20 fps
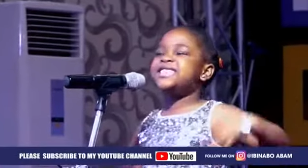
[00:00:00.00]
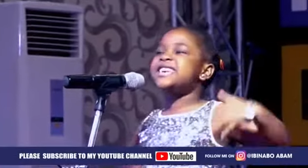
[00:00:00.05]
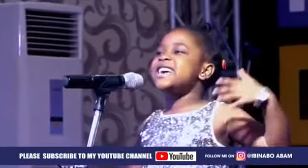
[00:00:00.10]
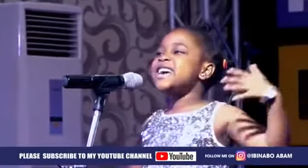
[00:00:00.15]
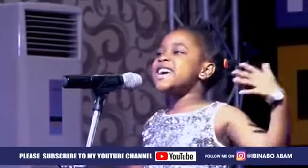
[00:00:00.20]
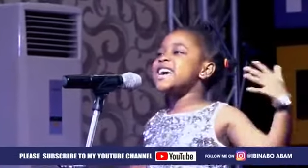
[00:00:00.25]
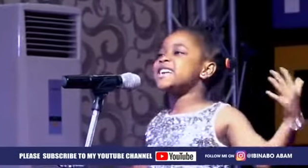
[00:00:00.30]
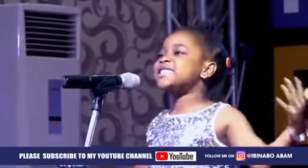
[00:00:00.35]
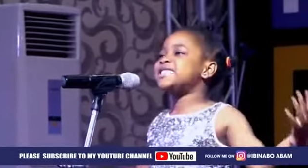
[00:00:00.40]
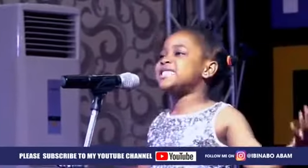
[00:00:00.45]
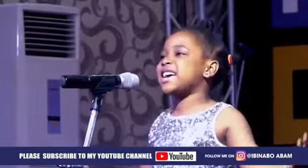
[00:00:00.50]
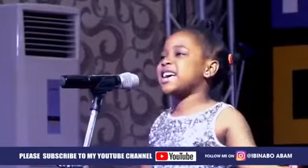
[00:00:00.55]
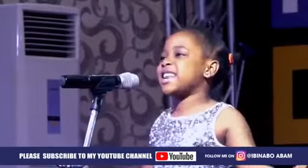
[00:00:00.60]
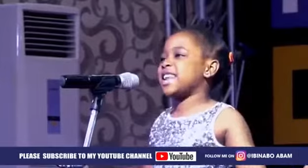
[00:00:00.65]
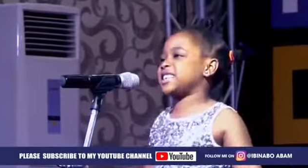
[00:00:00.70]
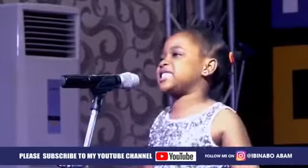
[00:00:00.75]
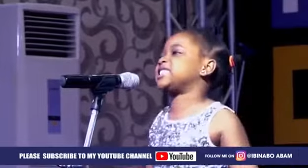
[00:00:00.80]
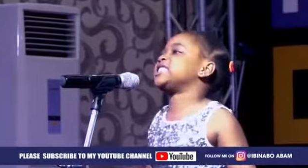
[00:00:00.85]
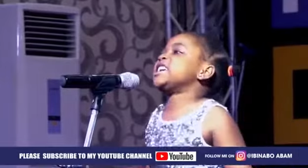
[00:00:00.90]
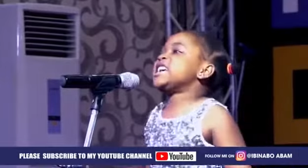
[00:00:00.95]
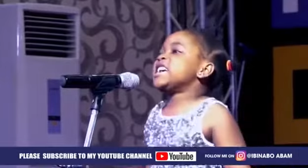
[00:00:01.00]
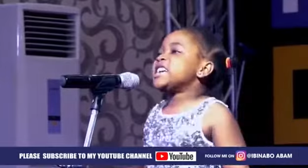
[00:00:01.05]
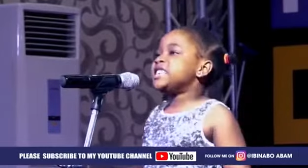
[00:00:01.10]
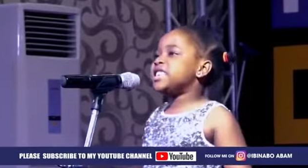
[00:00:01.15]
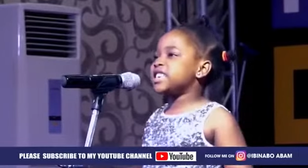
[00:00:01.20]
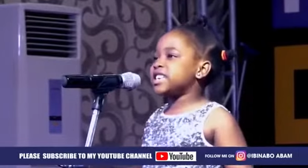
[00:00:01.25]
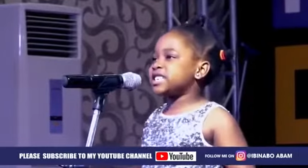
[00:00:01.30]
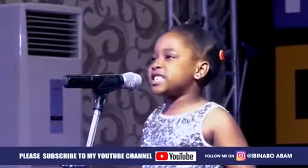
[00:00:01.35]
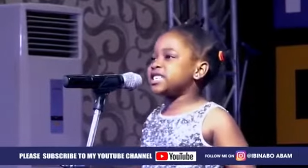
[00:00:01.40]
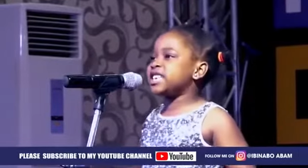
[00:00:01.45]
and the internet
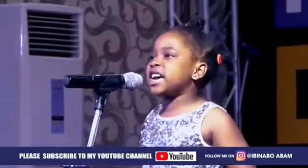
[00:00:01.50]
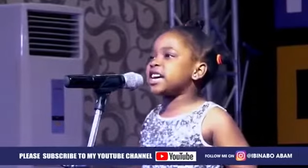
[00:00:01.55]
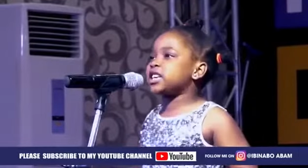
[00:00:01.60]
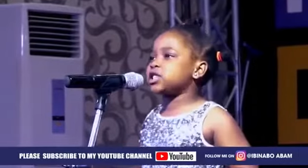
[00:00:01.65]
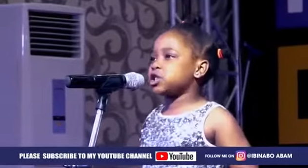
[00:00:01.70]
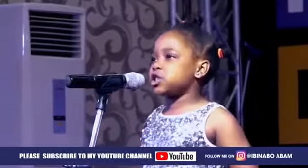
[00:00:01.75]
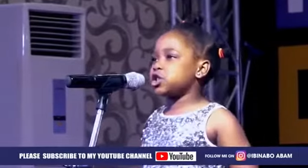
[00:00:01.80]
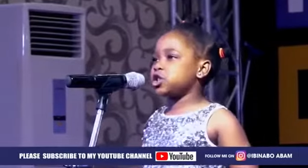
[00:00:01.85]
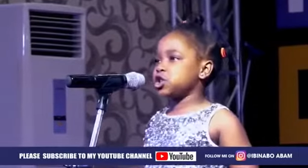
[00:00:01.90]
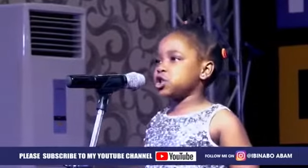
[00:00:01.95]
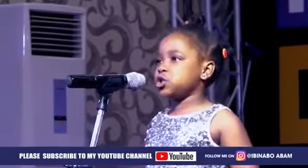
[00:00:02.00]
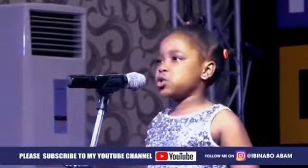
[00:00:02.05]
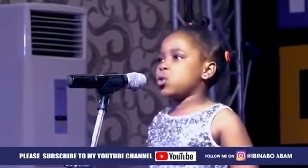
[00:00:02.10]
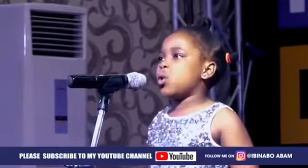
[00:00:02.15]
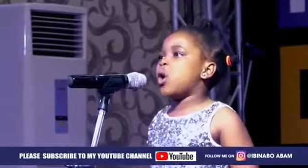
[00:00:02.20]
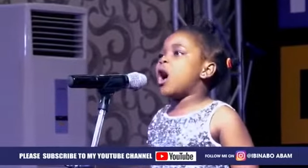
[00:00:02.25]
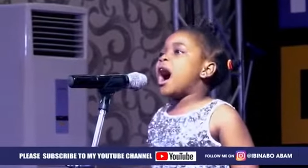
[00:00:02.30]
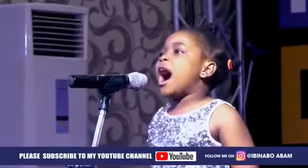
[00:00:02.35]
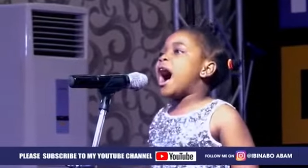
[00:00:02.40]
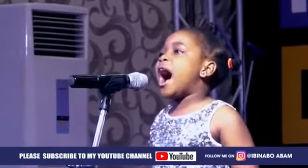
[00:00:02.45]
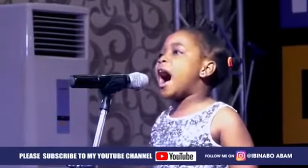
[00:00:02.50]
dictate to you